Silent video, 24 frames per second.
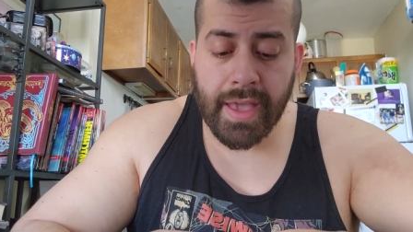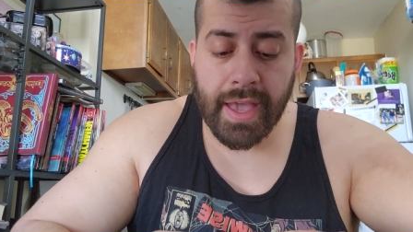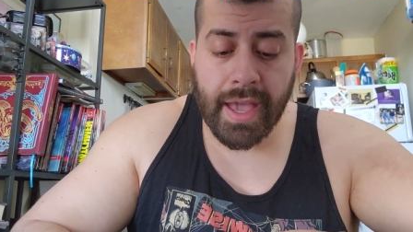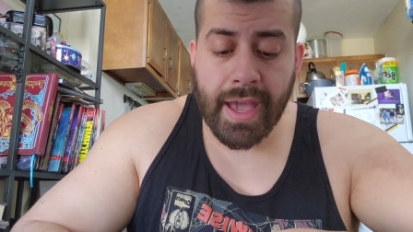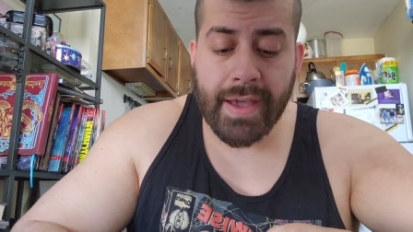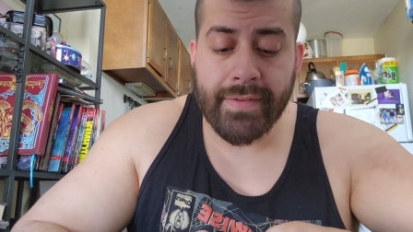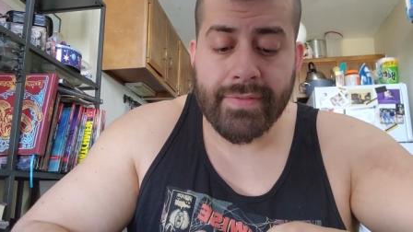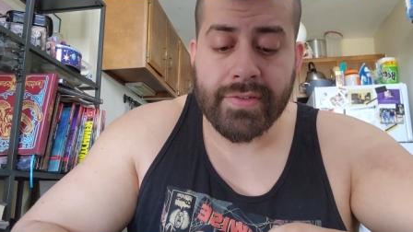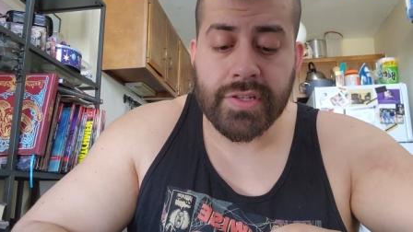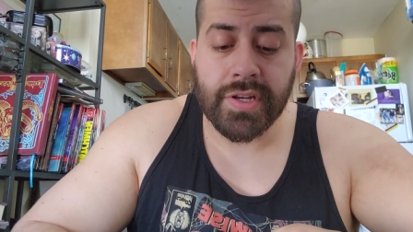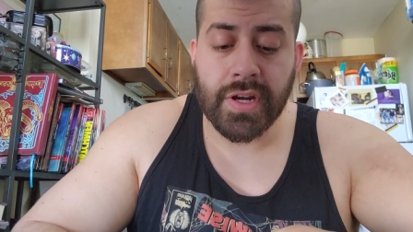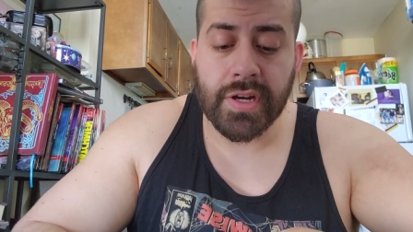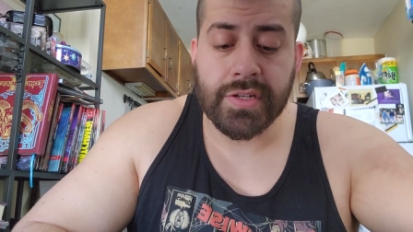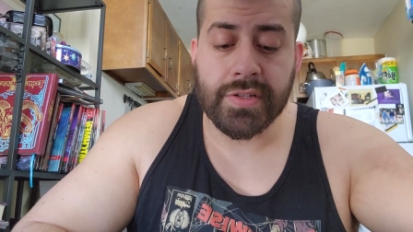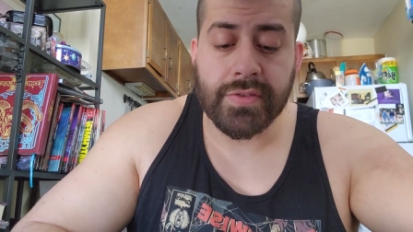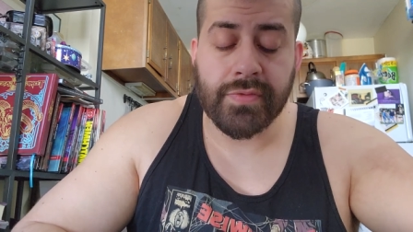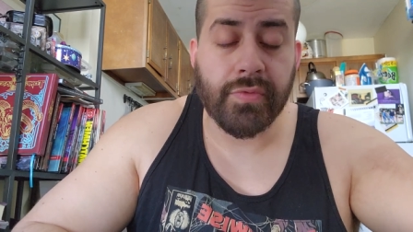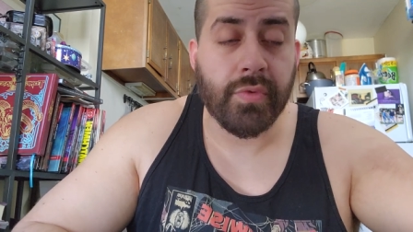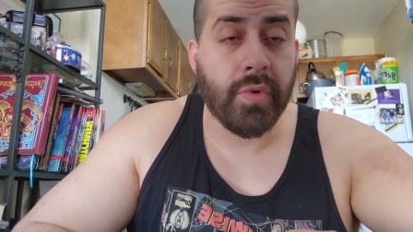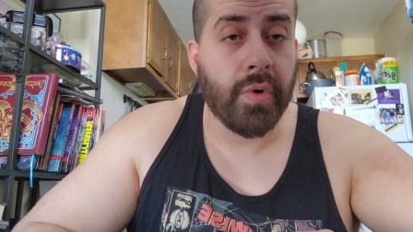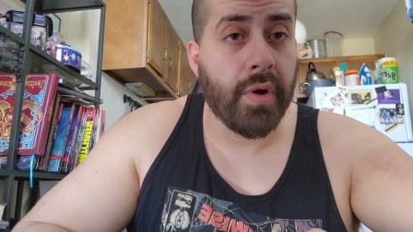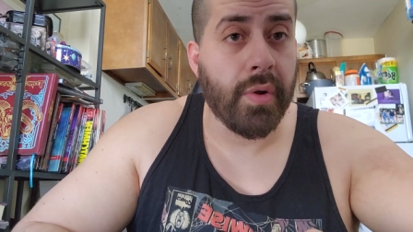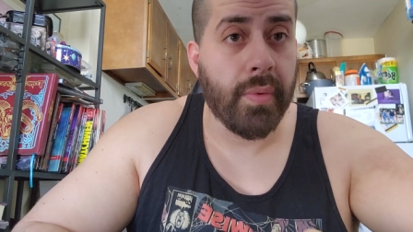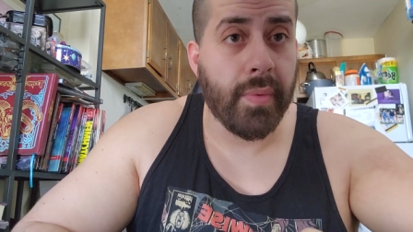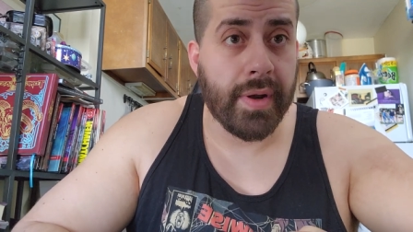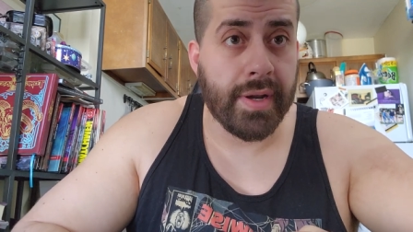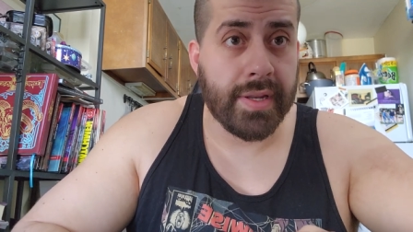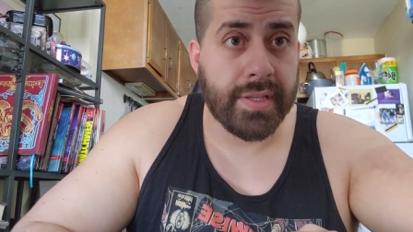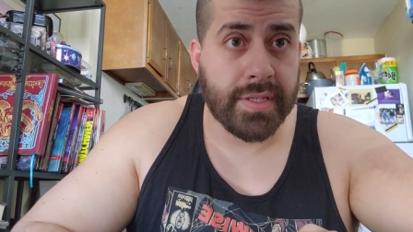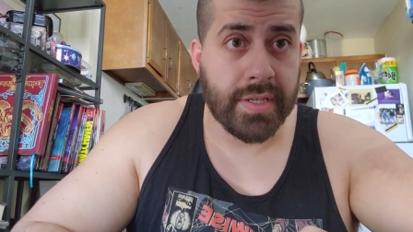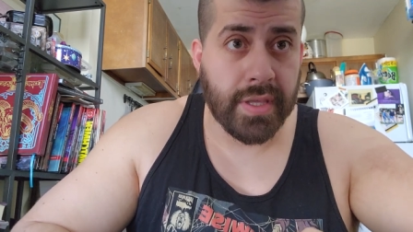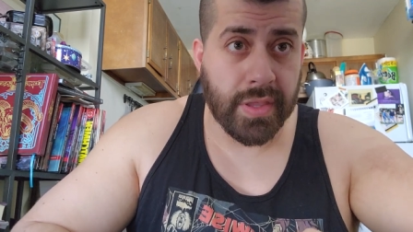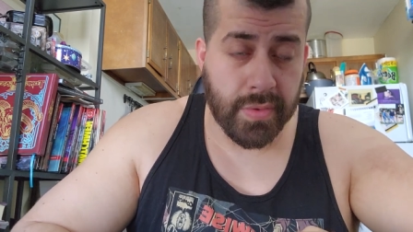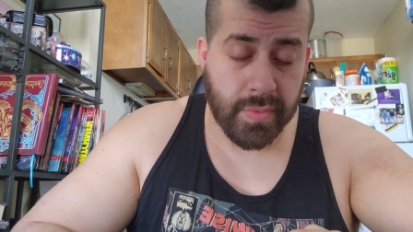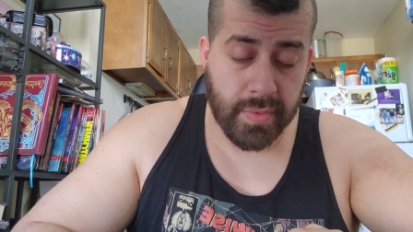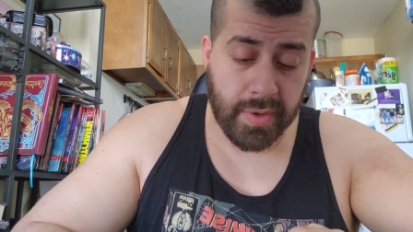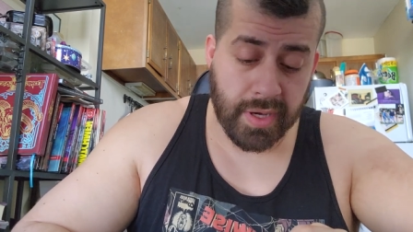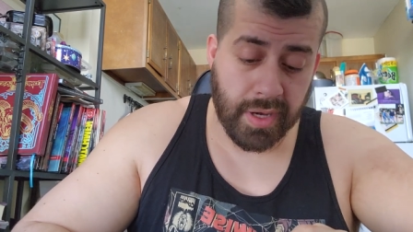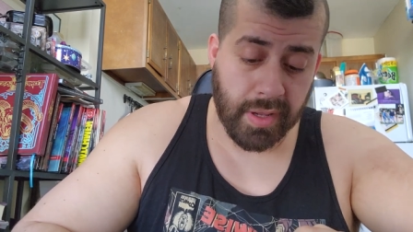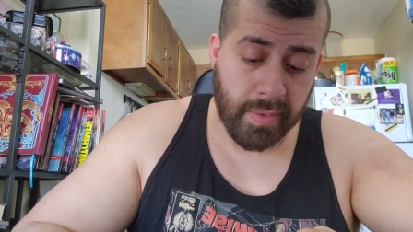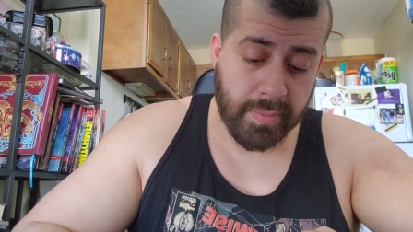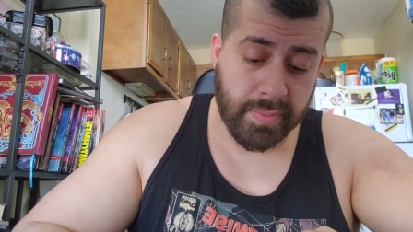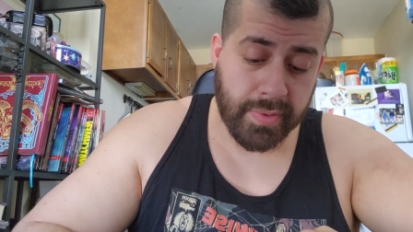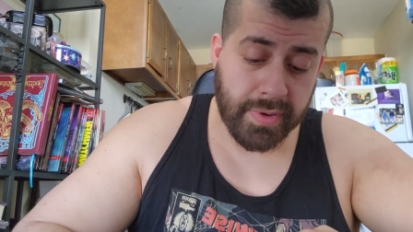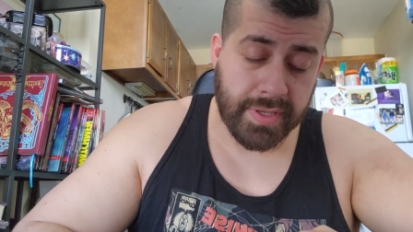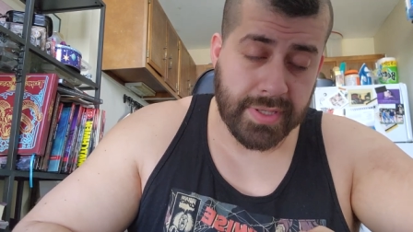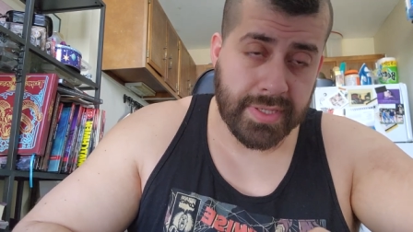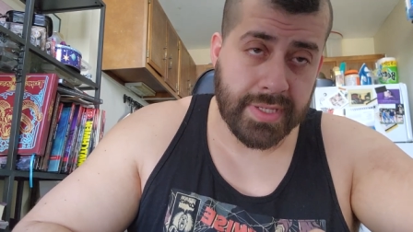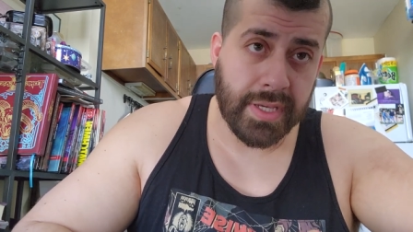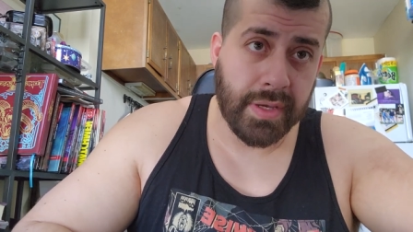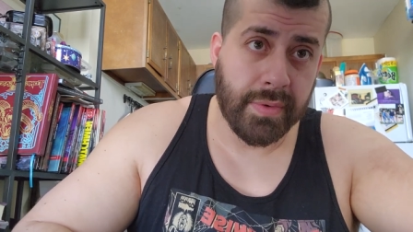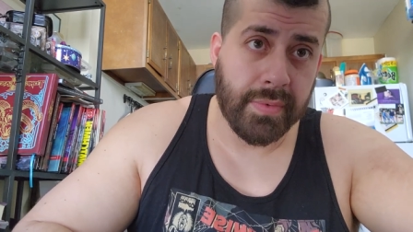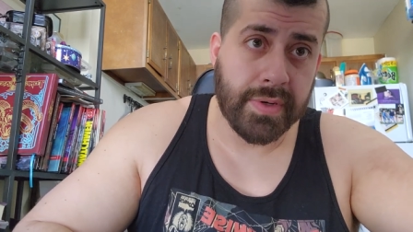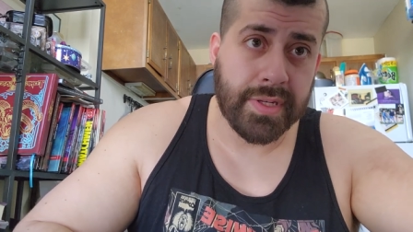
Avatars of War went into 3D printing,